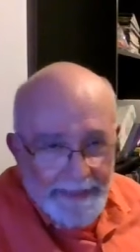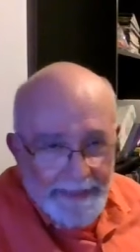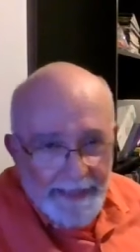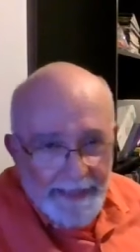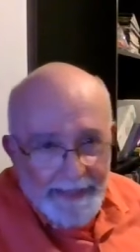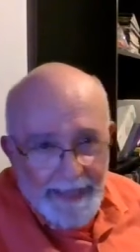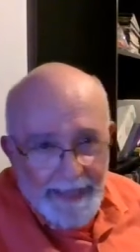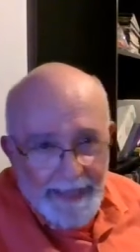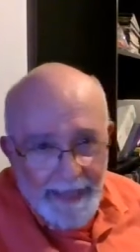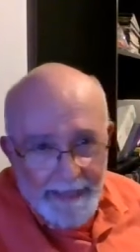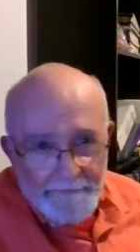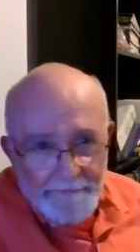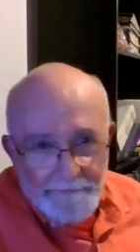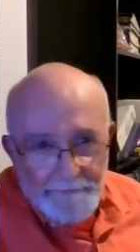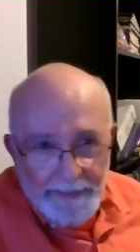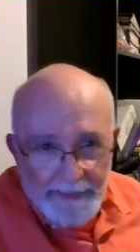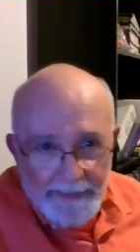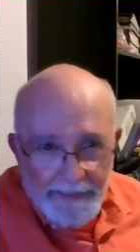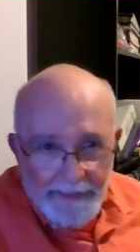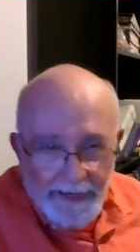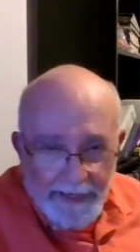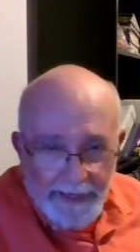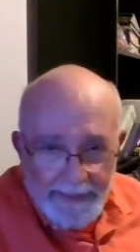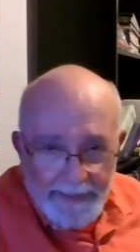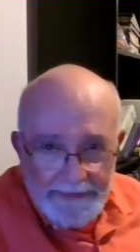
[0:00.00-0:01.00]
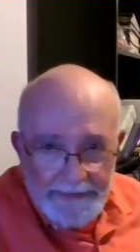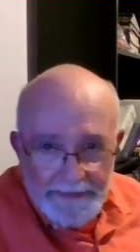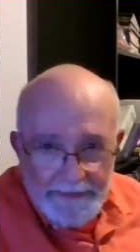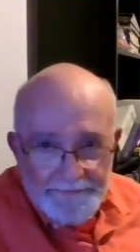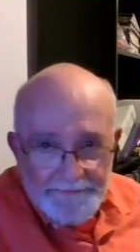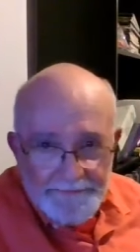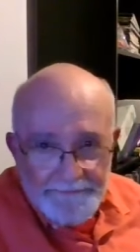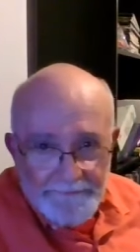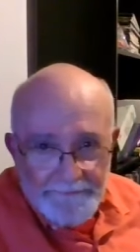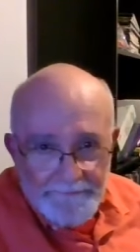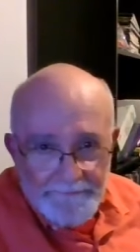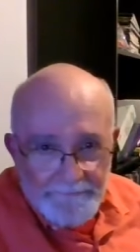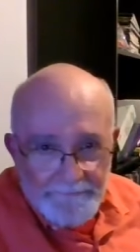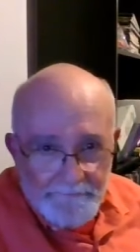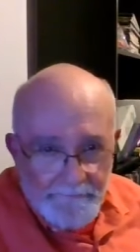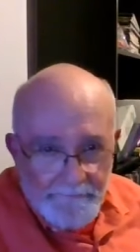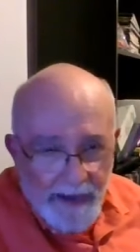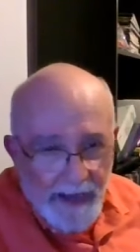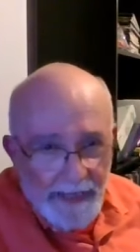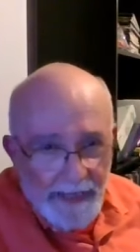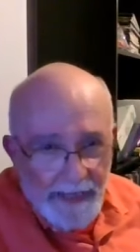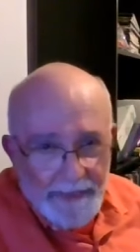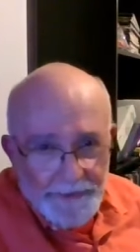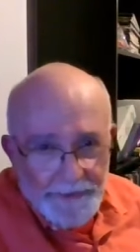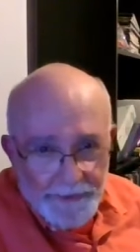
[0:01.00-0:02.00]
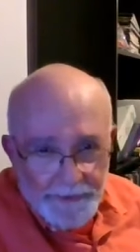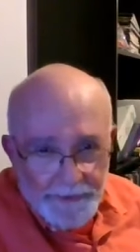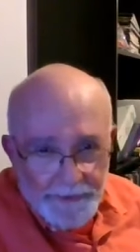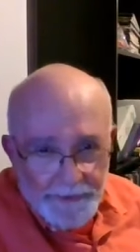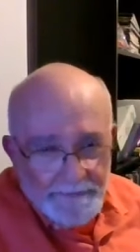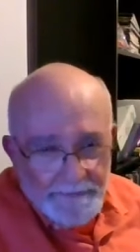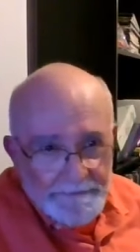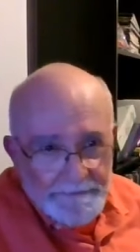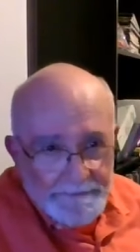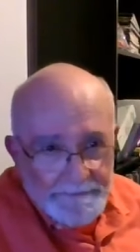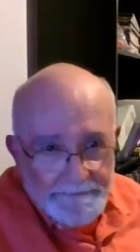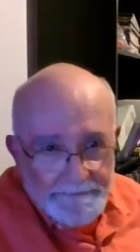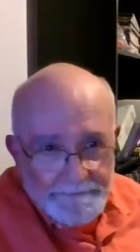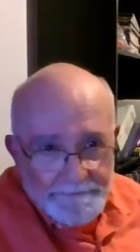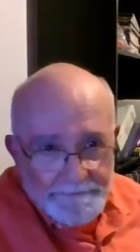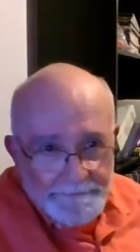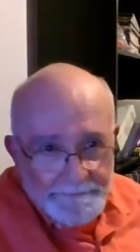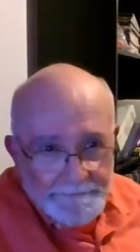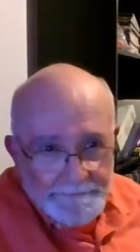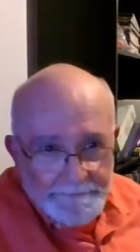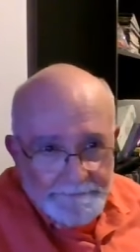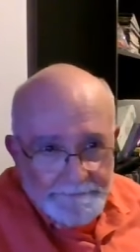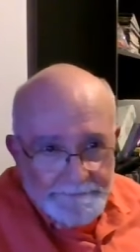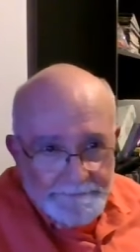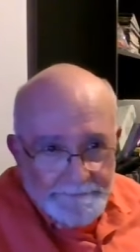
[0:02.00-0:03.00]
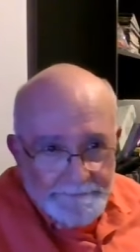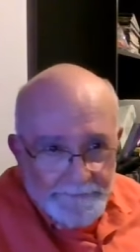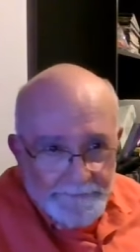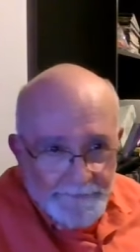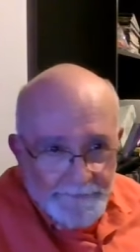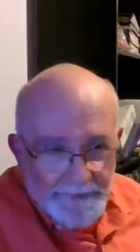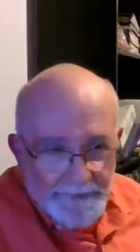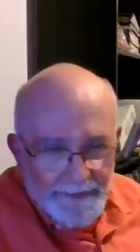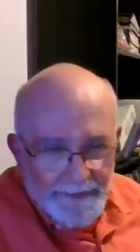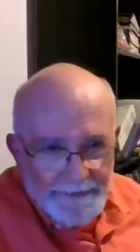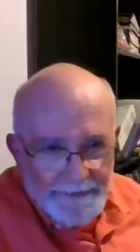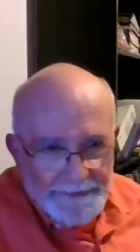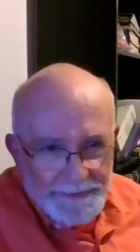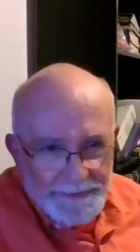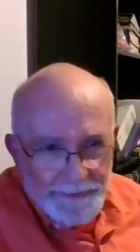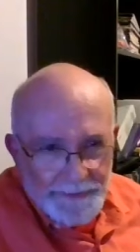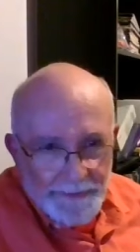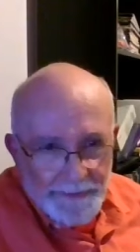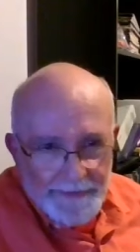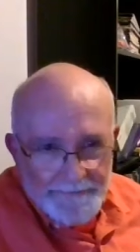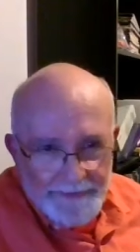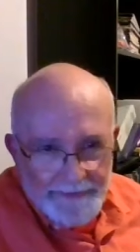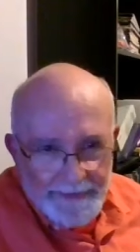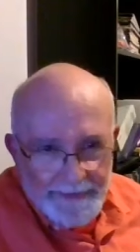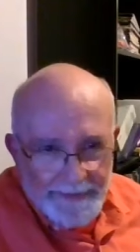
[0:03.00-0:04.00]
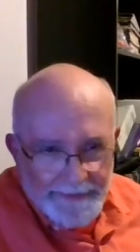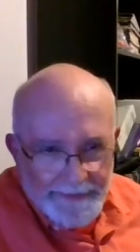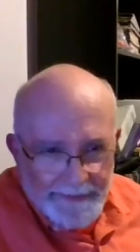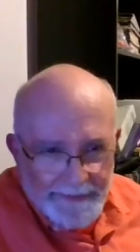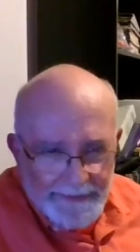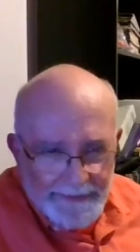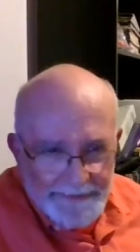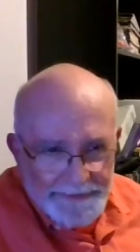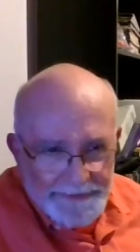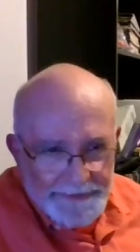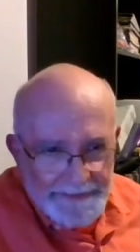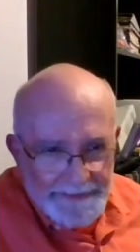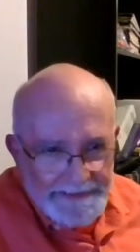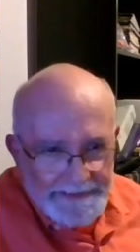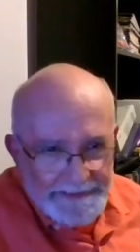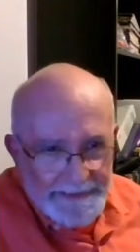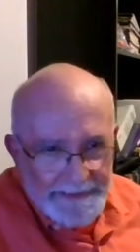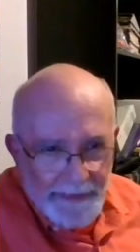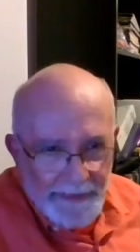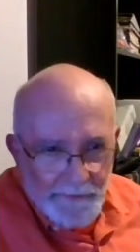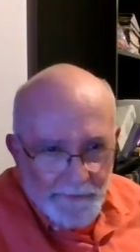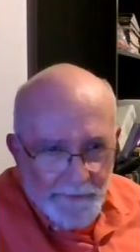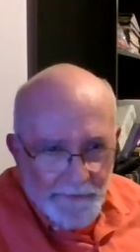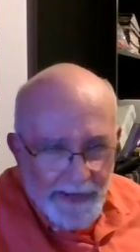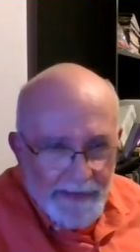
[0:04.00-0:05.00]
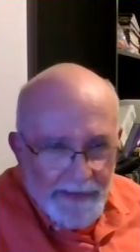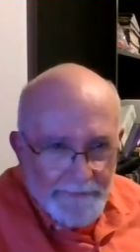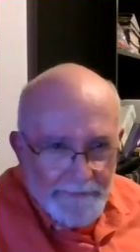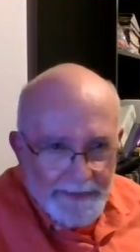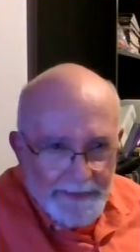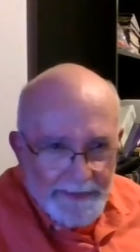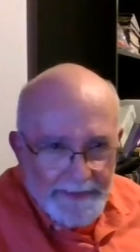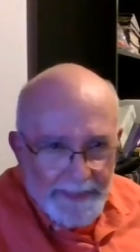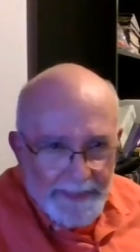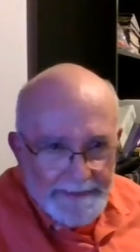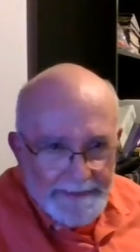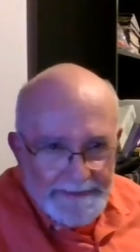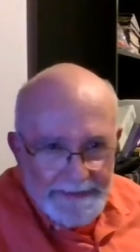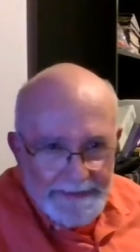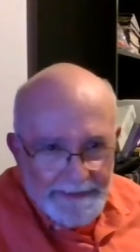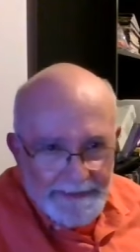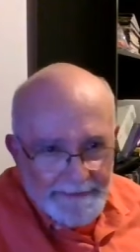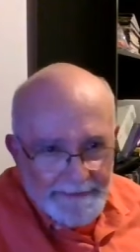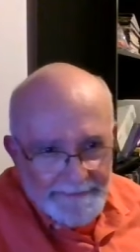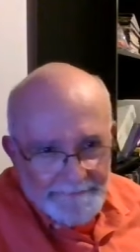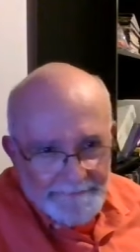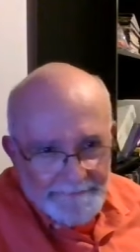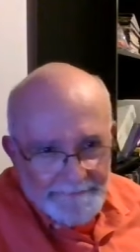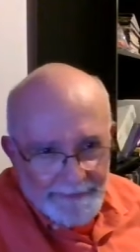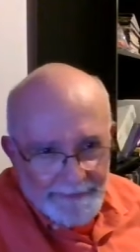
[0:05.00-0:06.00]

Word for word: They can be kind of minor, sort of in an interesting way, but they